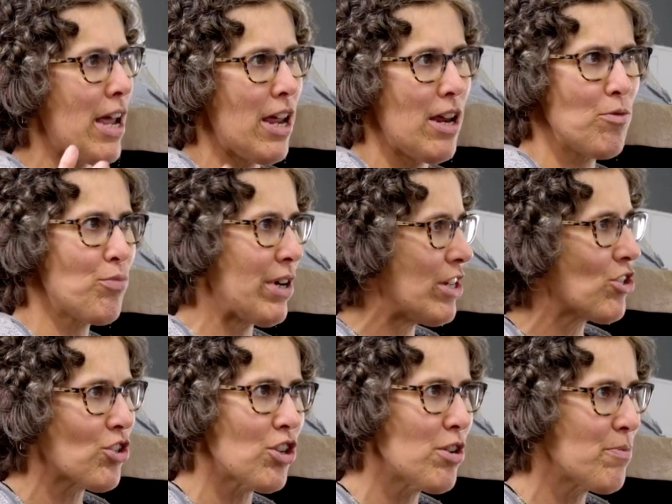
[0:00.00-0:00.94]
and
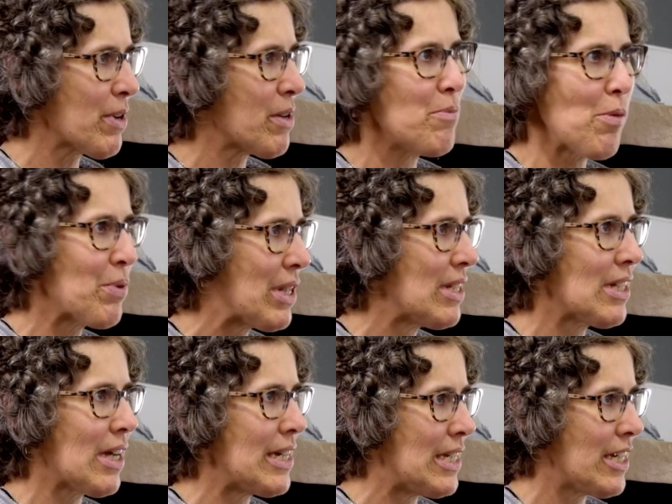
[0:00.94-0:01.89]
brainstorm and come up with
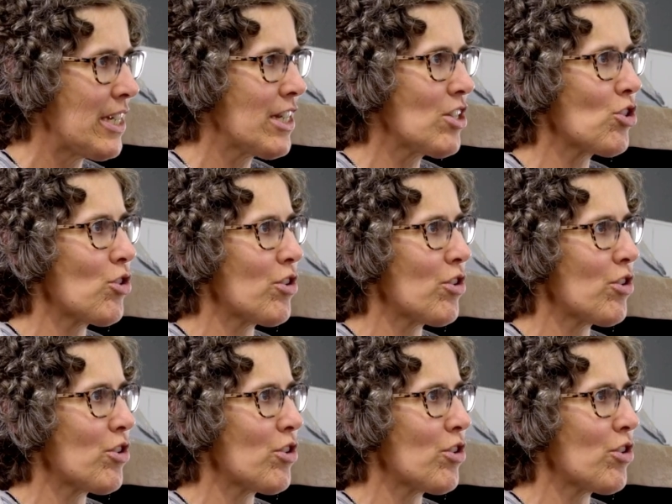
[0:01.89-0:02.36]
these ideas?